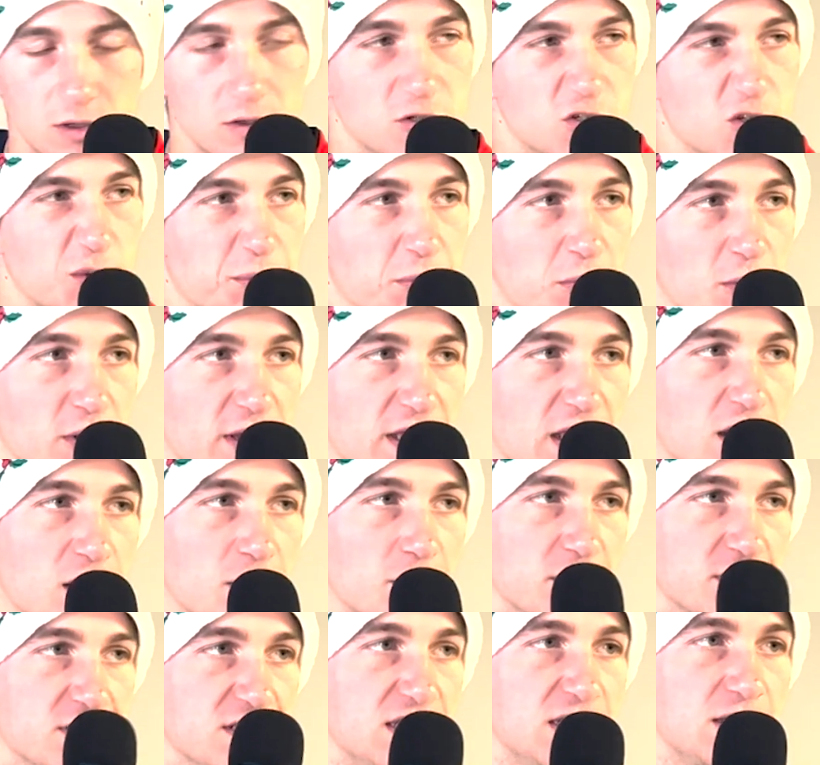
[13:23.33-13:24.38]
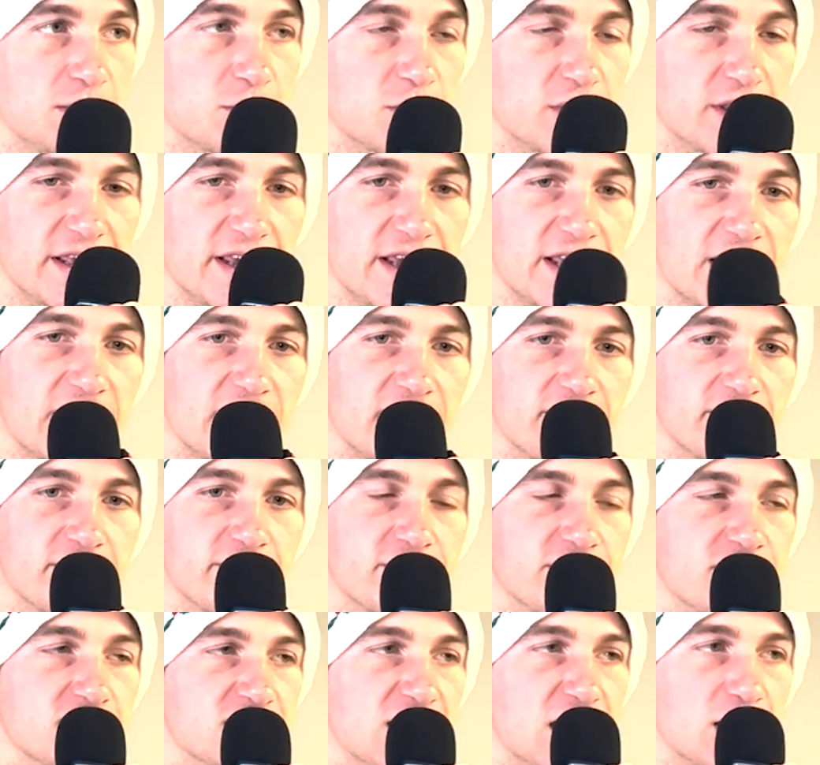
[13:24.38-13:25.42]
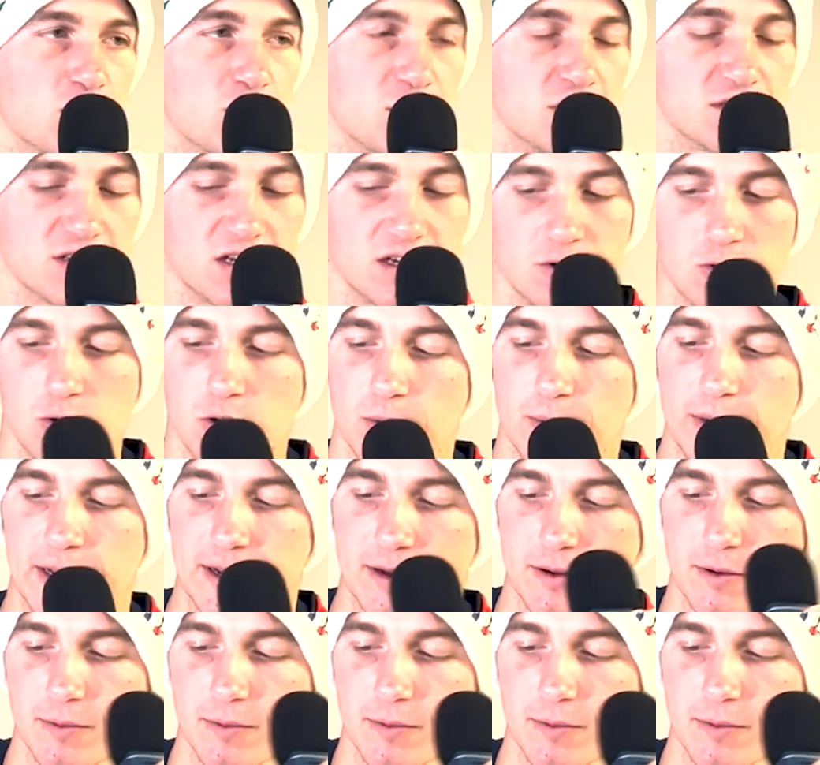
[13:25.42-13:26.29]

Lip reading: Super Bowl caliber team when they have Zach Wilson at quarterback.